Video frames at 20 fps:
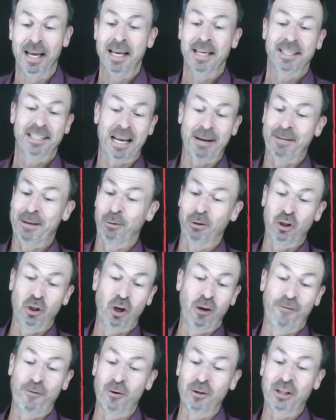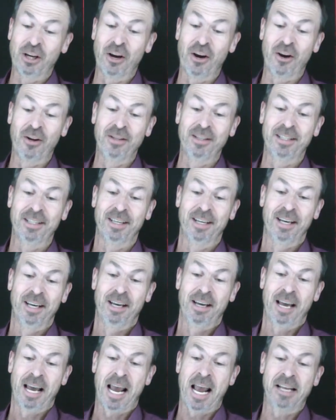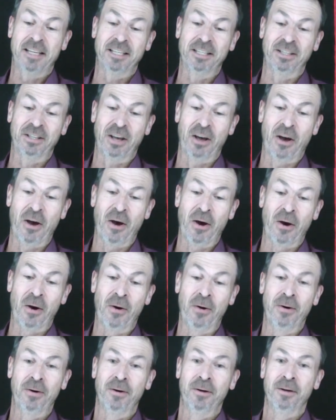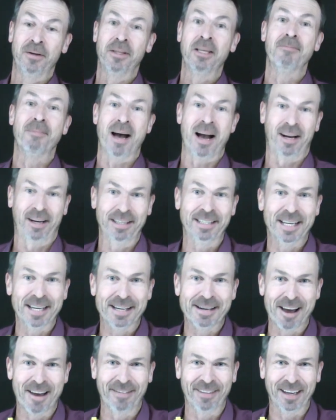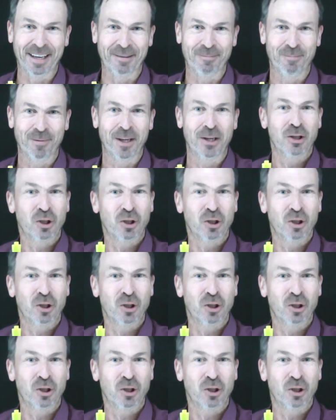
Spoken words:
Same thing with two full turns, it's as though the marker did nothing.